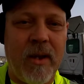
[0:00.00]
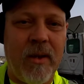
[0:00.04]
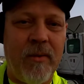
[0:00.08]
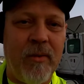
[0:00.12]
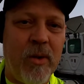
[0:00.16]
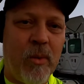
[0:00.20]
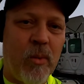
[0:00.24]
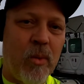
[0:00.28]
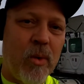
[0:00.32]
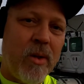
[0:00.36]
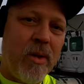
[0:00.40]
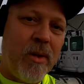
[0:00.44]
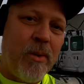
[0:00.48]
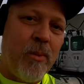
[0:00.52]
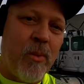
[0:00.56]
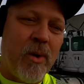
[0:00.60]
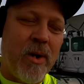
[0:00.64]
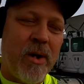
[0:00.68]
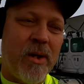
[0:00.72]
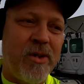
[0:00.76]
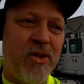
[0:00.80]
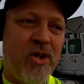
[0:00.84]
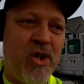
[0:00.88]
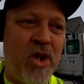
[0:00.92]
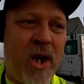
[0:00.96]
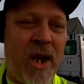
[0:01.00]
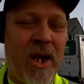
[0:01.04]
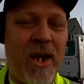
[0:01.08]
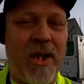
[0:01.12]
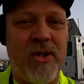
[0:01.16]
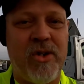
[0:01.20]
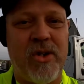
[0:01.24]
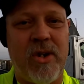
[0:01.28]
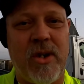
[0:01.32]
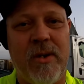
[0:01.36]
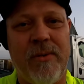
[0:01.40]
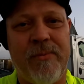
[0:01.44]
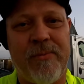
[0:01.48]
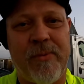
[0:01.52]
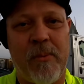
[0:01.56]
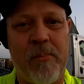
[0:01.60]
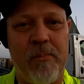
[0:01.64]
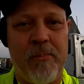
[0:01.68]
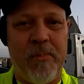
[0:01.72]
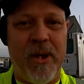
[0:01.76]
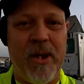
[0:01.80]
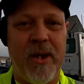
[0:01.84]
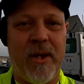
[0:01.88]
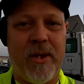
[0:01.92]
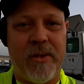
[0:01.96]
If you really want to change it
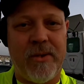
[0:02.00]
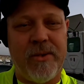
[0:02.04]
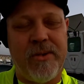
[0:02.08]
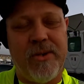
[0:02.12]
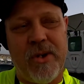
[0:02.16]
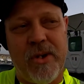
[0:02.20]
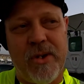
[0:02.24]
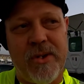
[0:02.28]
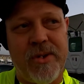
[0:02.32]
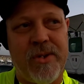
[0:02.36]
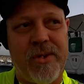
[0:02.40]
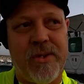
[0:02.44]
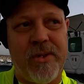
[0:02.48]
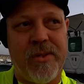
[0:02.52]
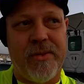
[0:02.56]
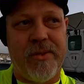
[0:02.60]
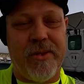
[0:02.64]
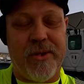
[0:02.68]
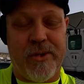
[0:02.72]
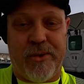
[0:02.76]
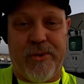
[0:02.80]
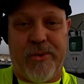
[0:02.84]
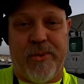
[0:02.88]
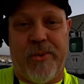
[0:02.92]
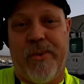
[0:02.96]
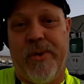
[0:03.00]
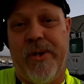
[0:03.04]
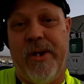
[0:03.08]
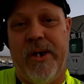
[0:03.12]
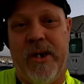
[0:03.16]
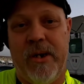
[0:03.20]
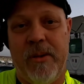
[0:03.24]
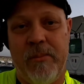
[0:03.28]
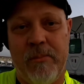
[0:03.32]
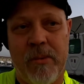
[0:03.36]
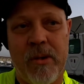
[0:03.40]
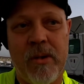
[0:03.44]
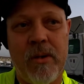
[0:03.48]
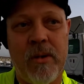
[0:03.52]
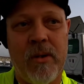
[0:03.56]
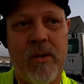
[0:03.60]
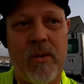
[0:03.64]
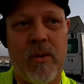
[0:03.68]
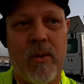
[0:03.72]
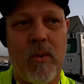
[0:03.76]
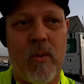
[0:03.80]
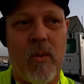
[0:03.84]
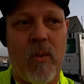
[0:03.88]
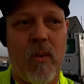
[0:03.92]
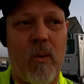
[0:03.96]
from being just the dream
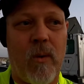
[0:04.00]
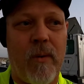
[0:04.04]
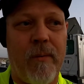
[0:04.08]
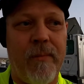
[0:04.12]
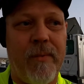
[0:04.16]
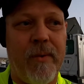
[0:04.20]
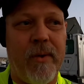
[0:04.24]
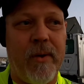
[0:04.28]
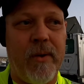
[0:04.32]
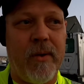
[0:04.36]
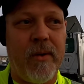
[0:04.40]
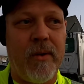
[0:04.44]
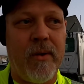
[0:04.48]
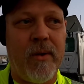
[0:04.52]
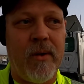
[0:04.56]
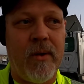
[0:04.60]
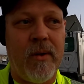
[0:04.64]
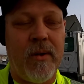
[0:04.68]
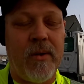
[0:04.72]
or the